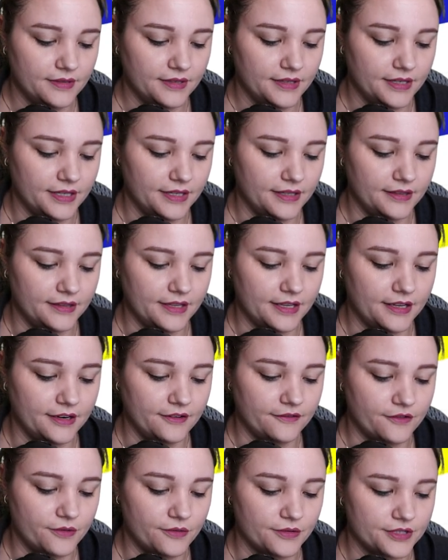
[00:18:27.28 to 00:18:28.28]
And then
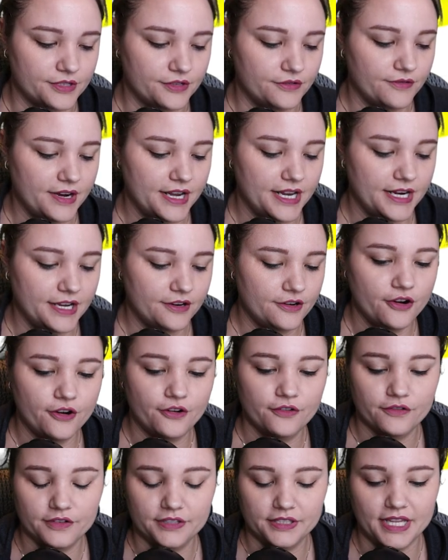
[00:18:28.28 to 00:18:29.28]
of course, gradient
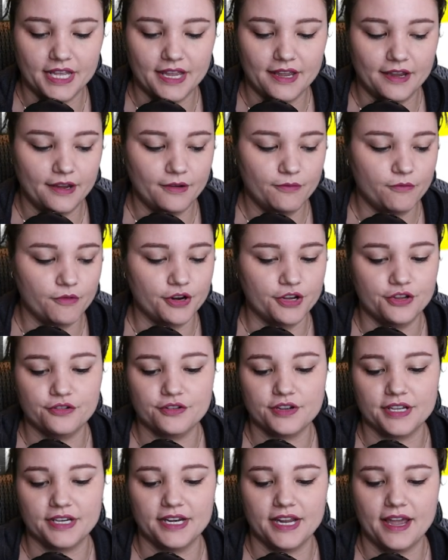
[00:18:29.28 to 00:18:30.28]
overlay, where you
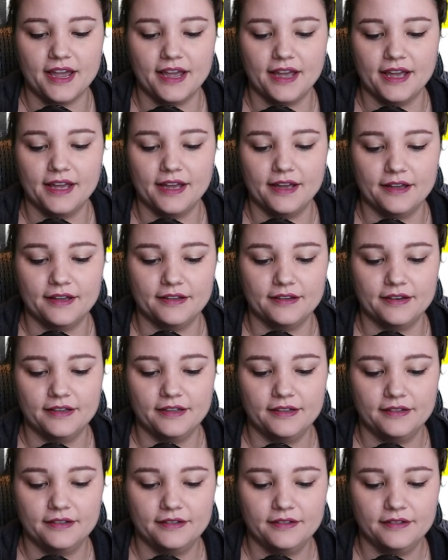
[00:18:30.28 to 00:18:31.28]
can add
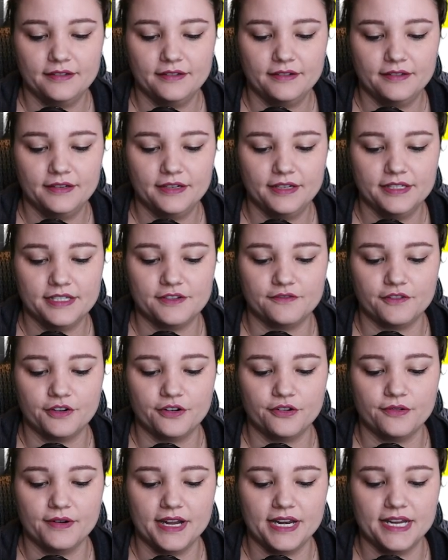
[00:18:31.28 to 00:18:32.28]
different
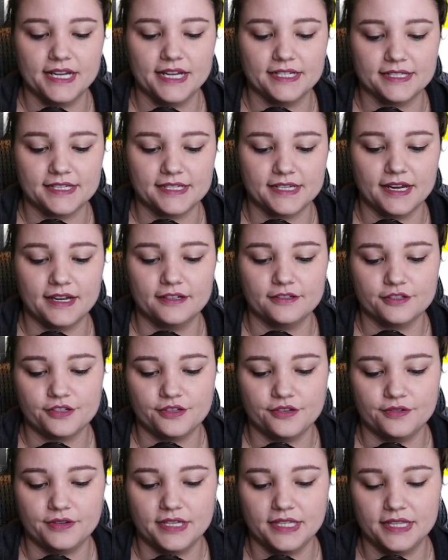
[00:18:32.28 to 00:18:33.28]
gradient styles
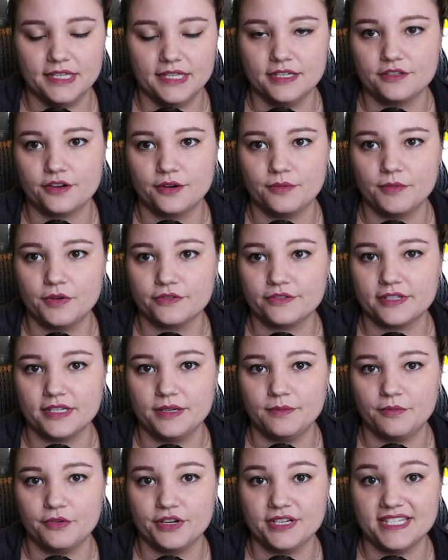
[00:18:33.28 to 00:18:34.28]
to it. These are mostly
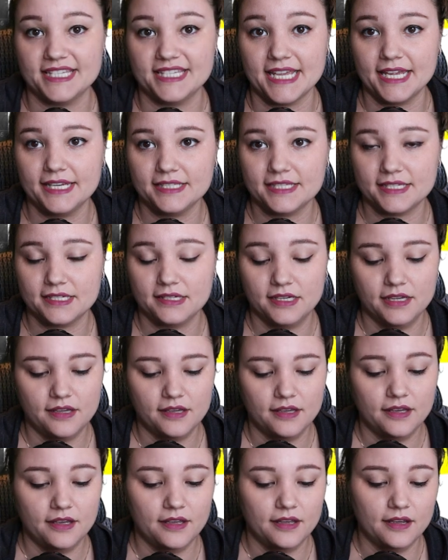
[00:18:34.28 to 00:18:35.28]
preset.
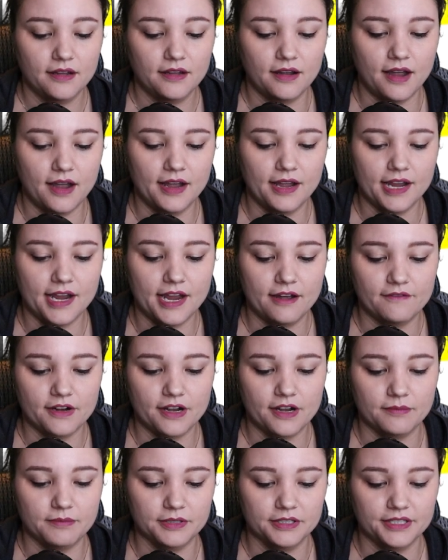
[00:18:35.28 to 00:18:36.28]
I have a
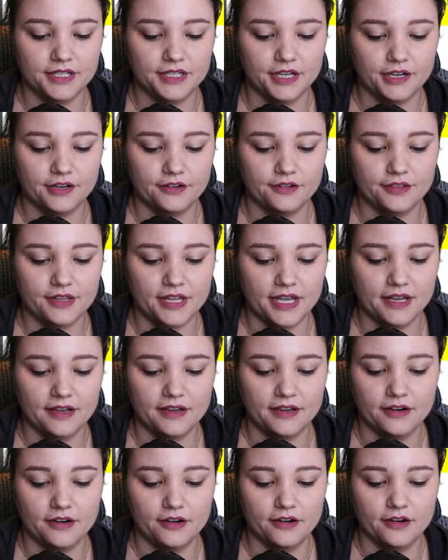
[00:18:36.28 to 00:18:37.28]
couple in here
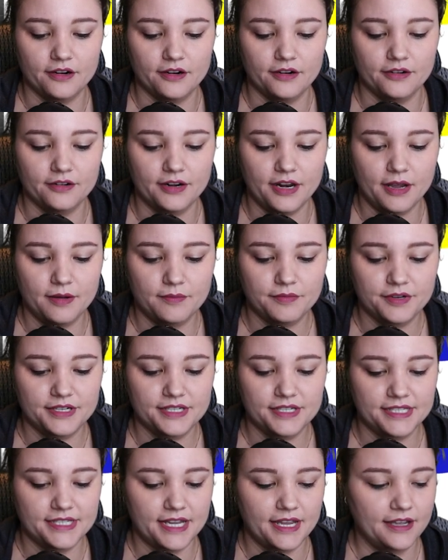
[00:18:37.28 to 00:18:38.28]
that are not
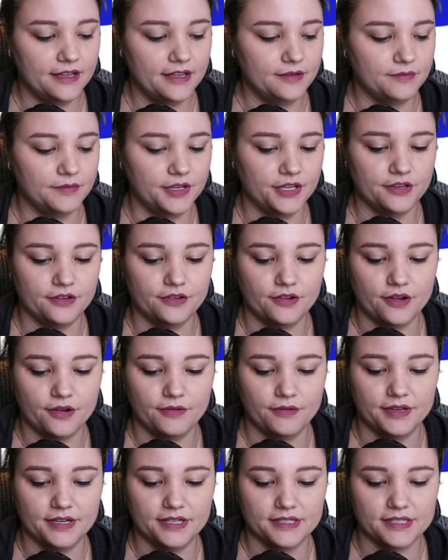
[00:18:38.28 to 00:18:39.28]
preset, but you can go
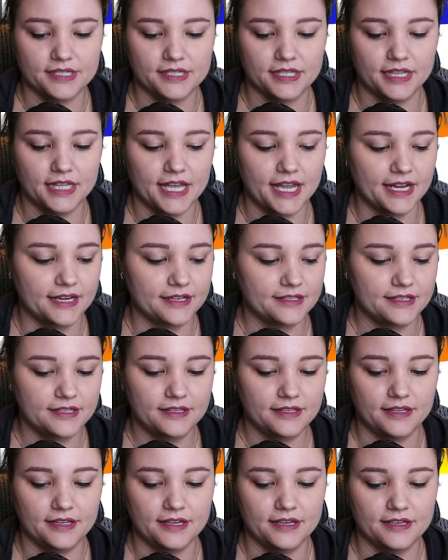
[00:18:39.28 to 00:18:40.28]
in and select
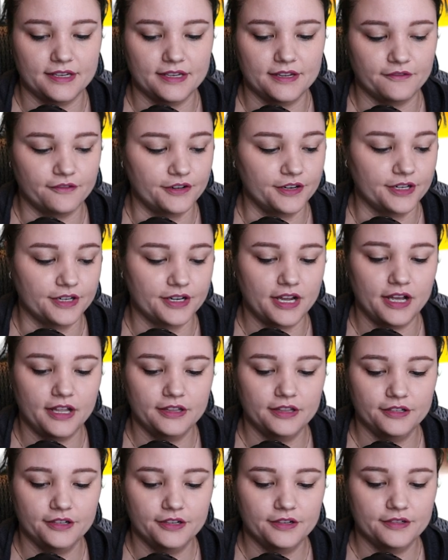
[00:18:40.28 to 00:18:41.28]
the different
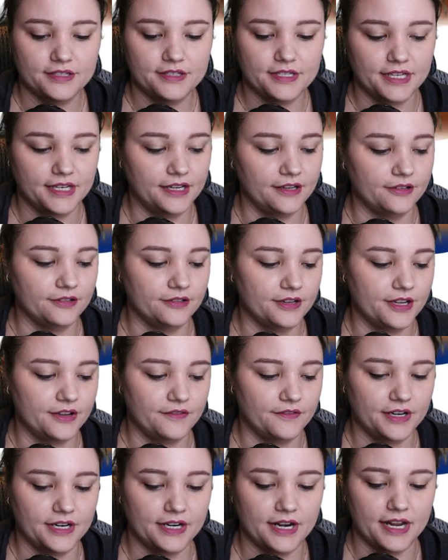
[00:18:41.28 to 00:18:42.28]
colors and it'll give
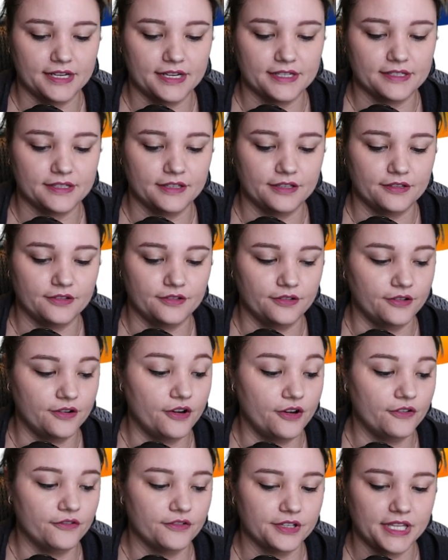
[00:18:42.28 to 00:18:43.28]
it a nice little
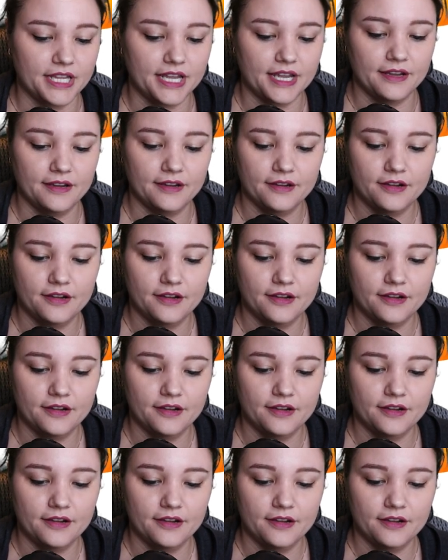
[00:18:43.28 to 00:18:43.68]
overlay.